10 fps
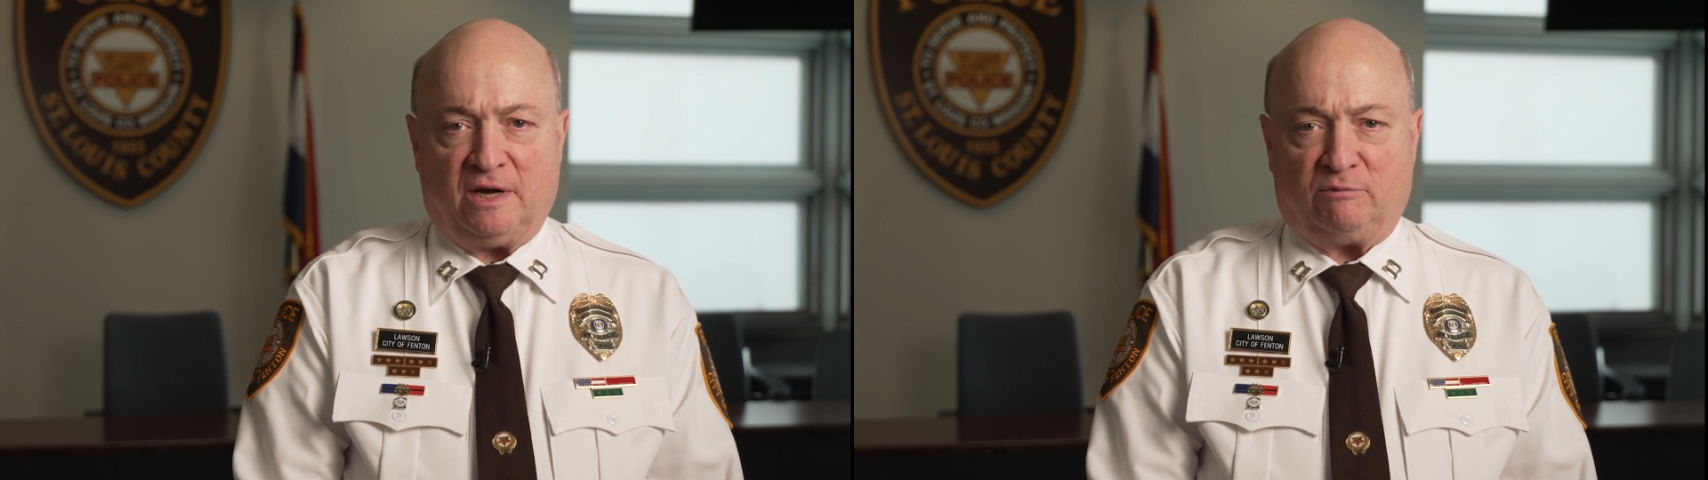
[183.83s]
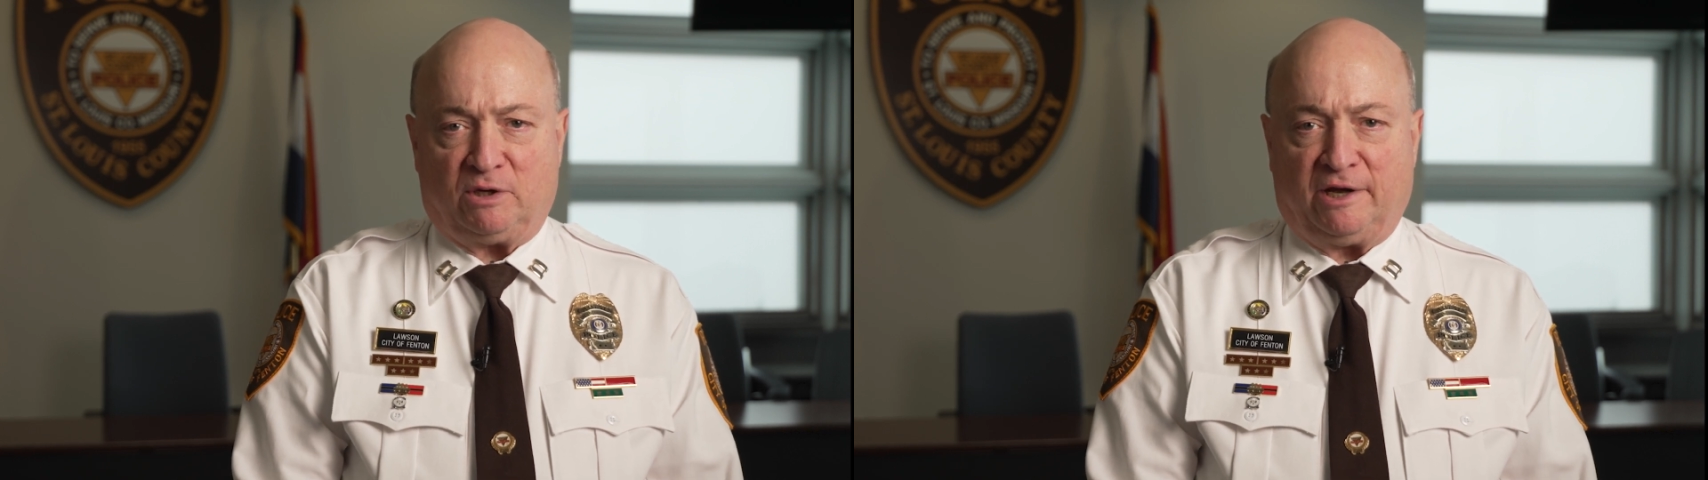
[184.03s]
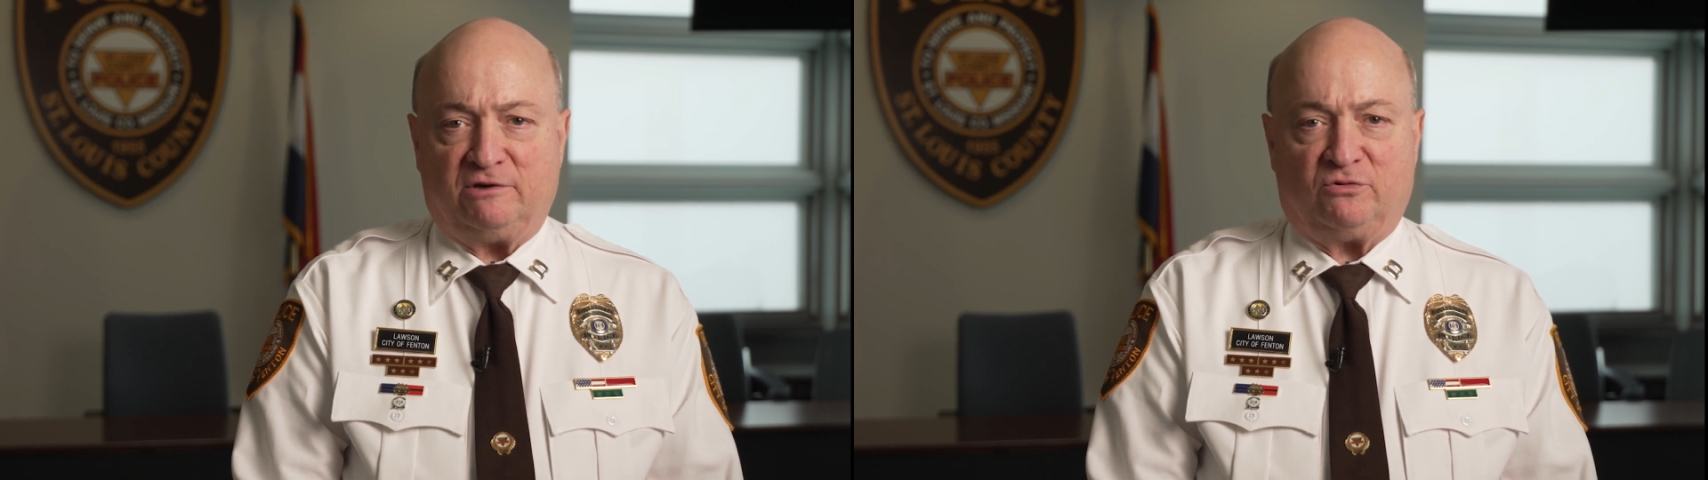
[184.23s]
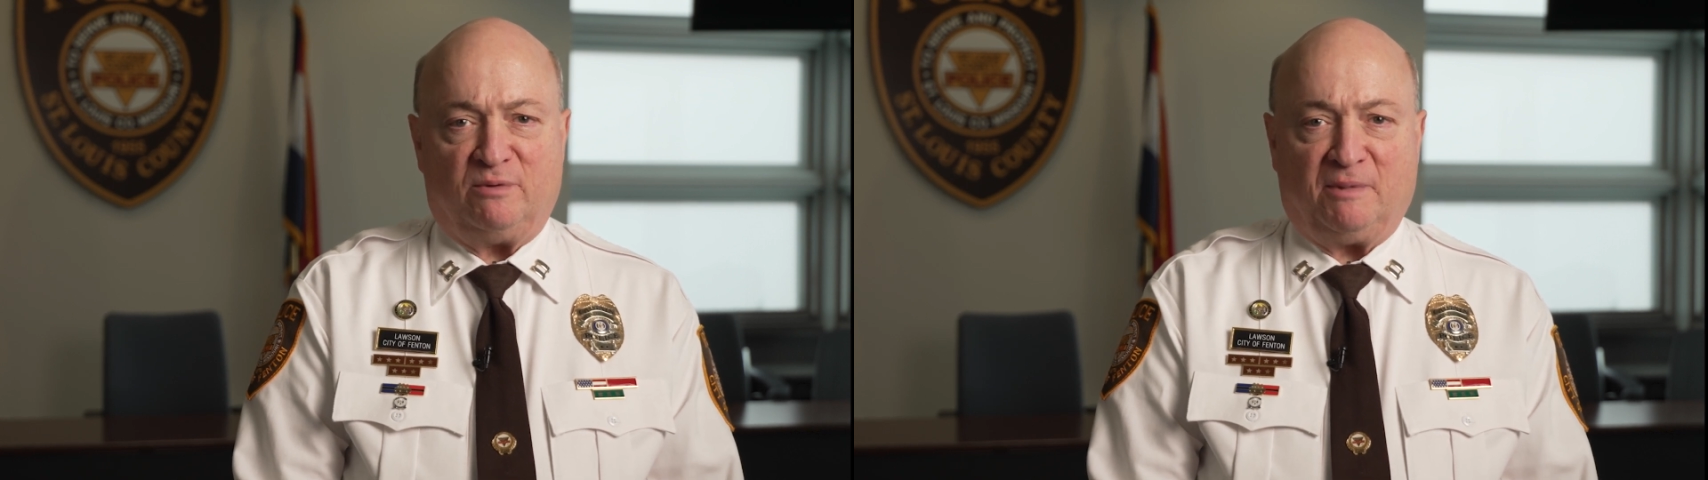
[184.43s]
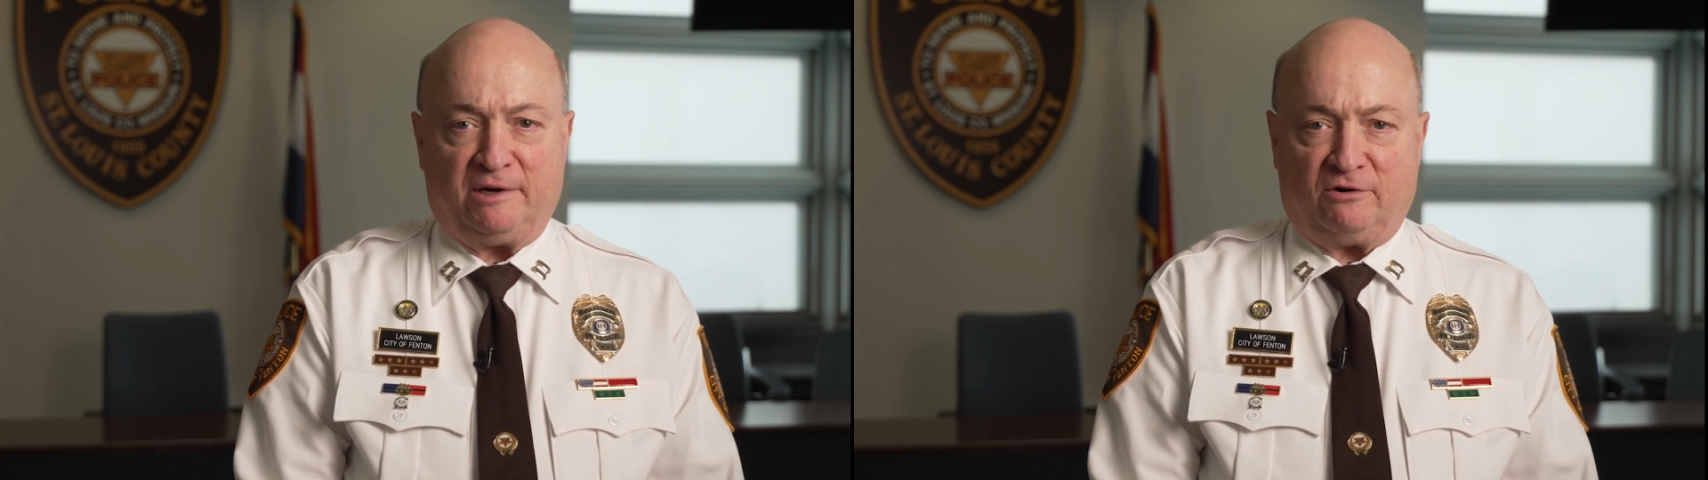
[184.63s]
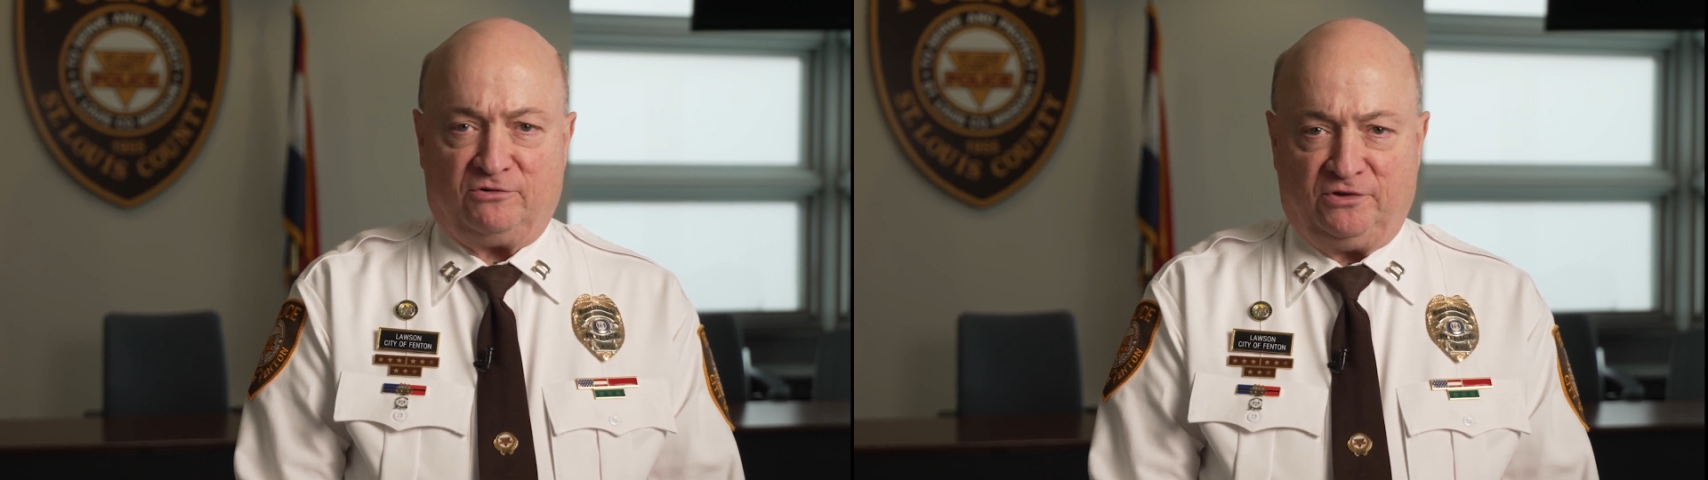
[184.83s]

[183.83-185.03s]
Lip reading: I would like to remind our